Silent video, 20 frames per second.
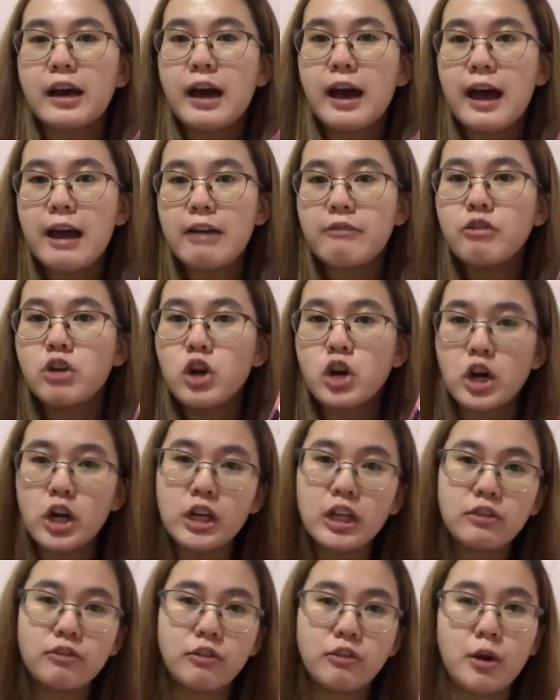I've heard
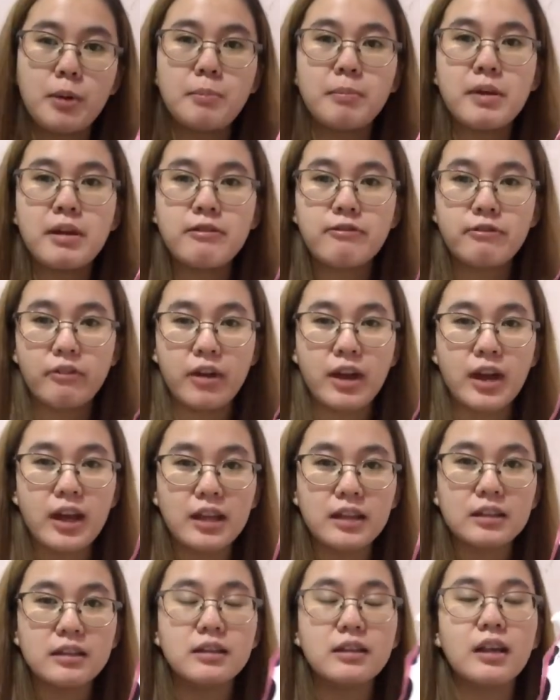it from my
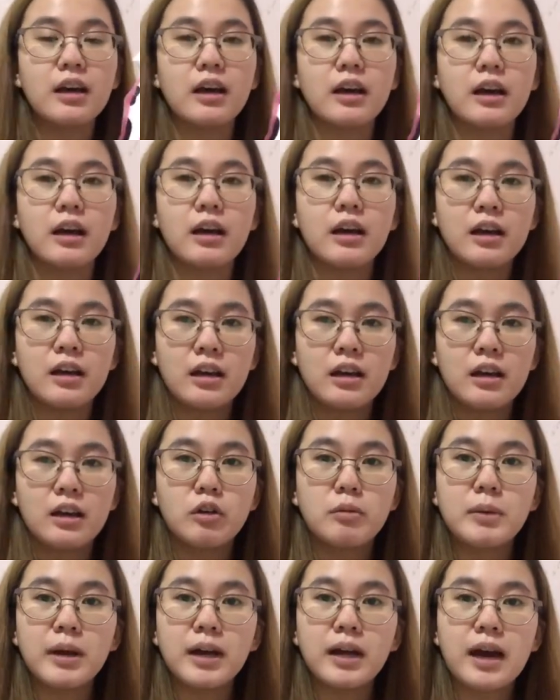friend na
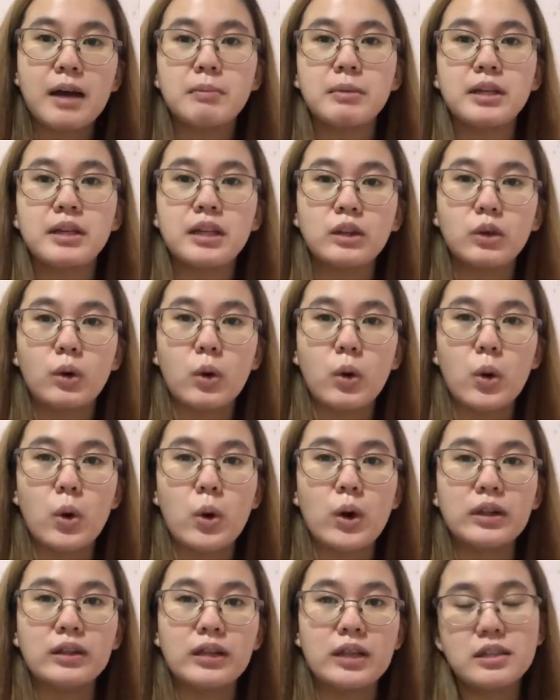gumagamit nito.
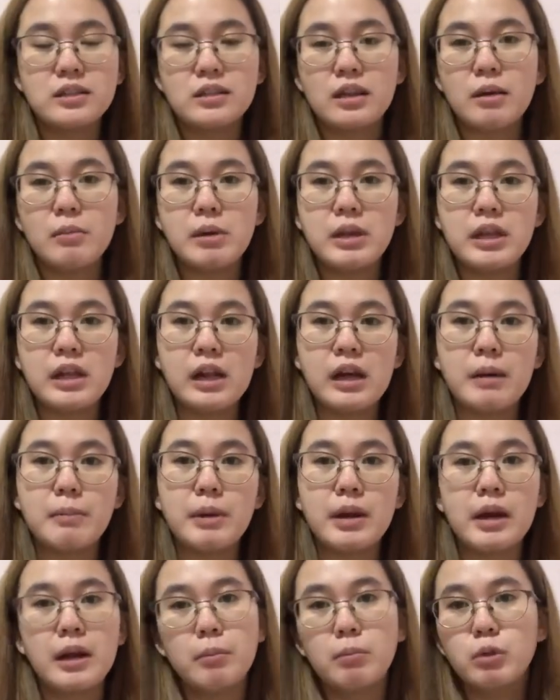And then, sabi nila,
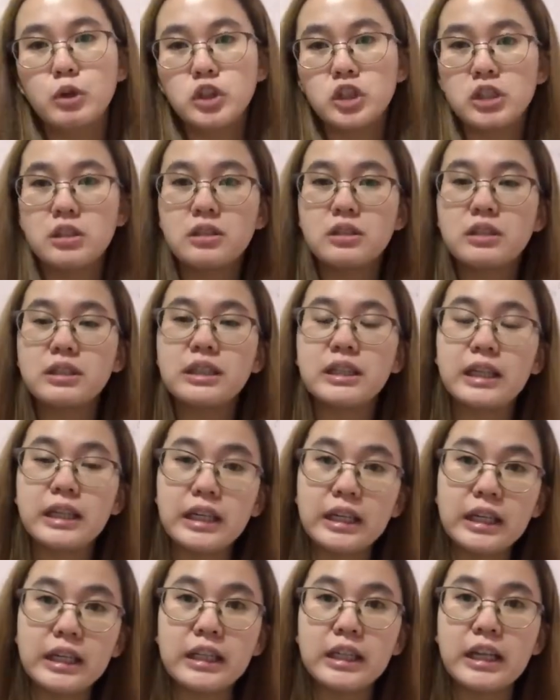malambot siya sa
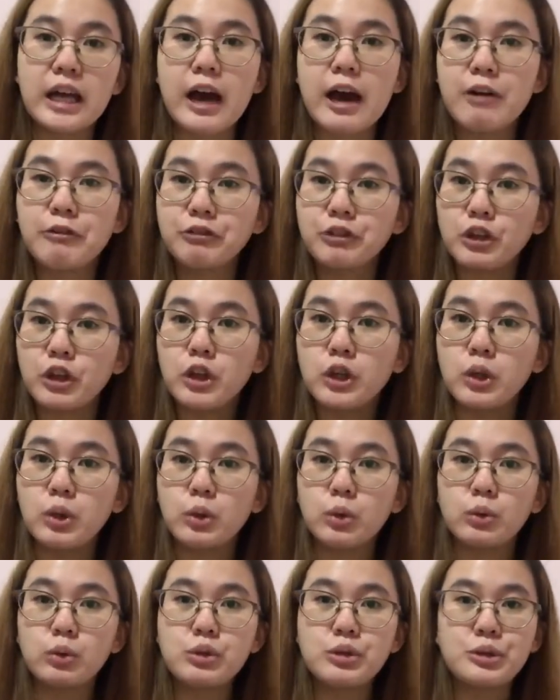skin after
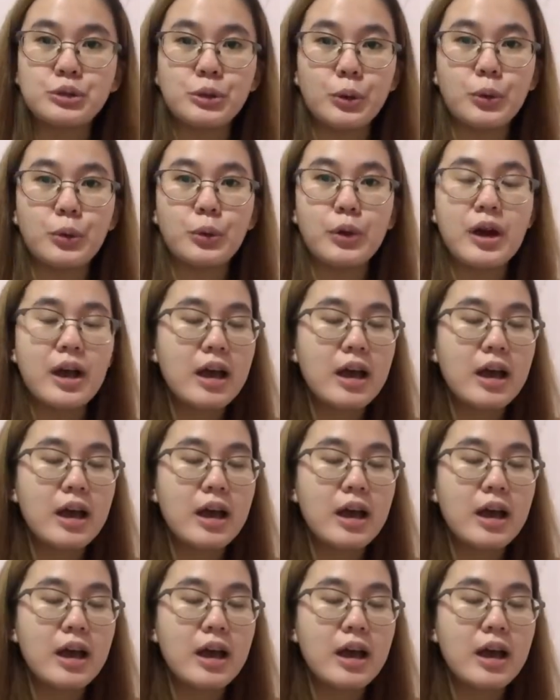use. So,